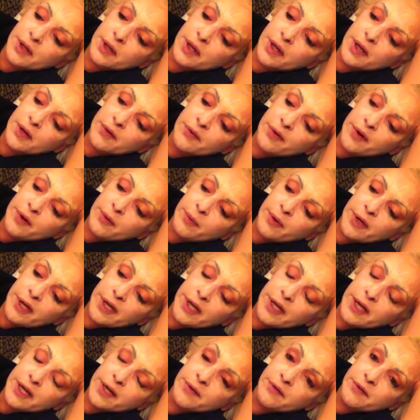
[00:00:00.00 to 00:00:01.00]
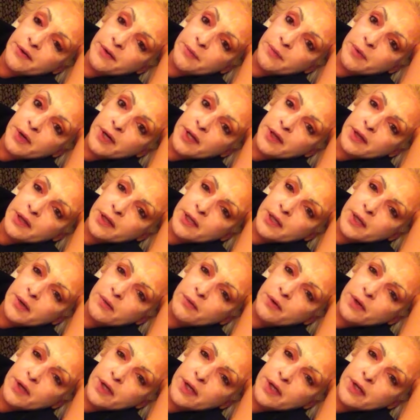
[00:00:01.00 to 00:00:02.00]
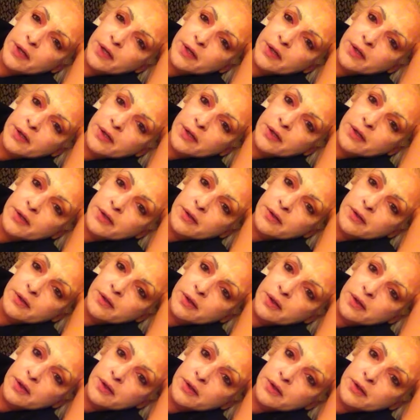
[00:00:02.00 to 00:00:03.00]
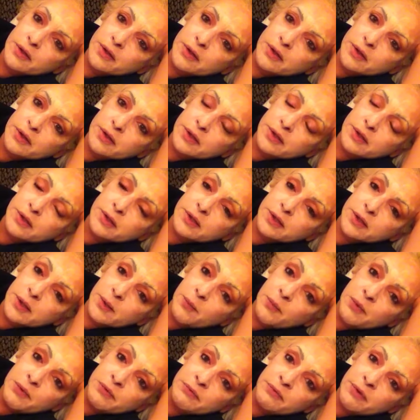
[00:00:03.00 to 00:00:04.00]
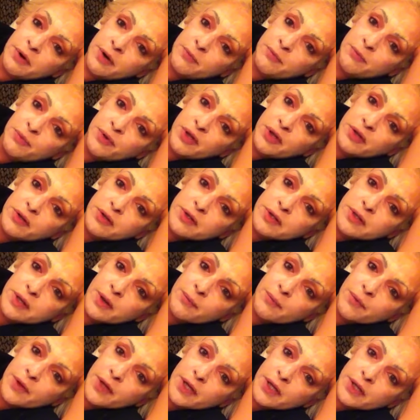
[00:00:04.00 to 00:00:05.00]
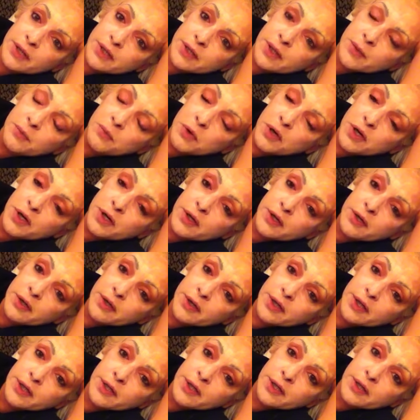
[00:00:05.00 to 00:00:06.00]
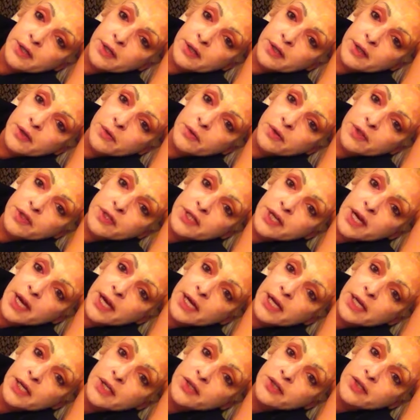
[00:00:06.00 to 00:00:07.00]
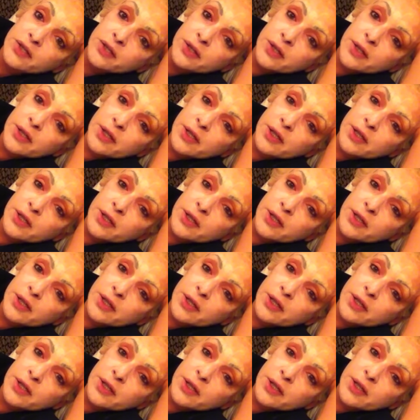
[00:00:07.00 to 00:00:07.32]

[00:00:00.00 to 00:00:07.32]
every week and every month and every year, someone would build something somewhere and it would change.